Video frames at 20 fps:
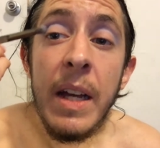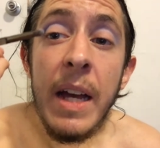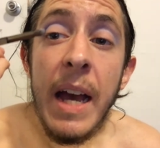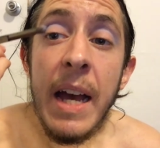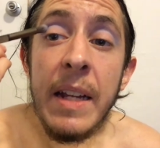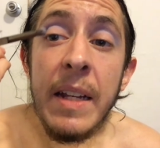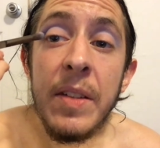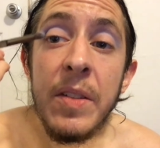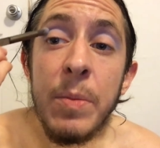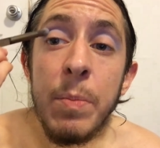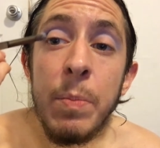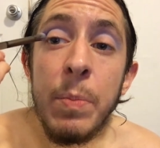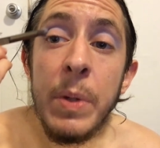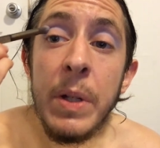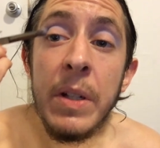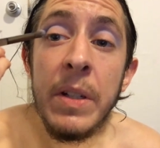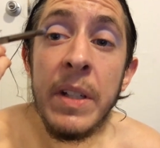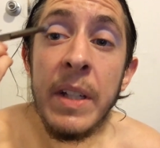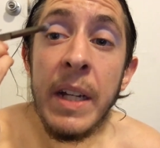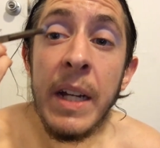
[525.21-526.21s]
and it's
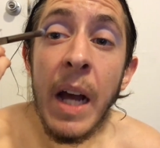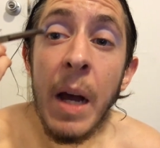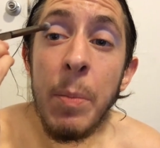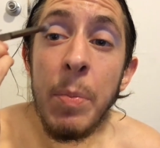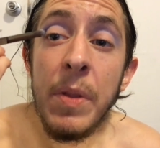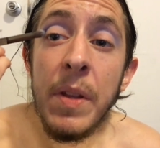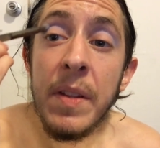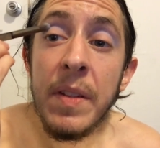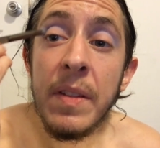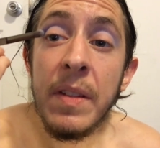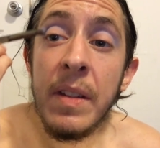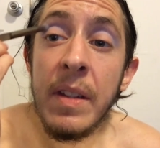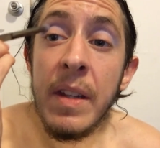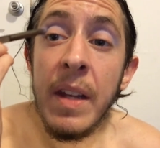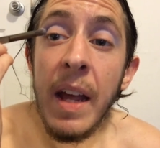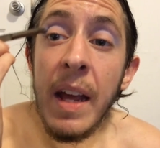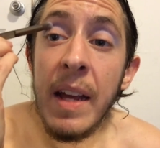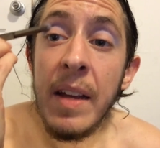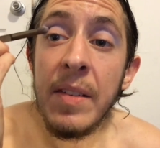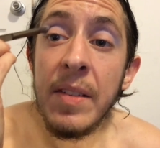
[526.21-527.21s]
building up this
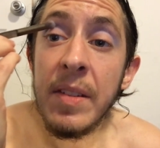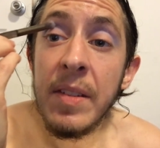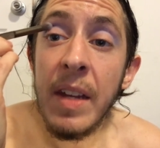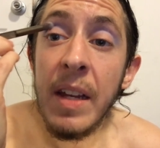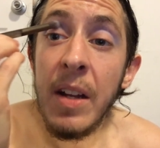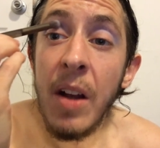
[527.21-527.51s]
nice,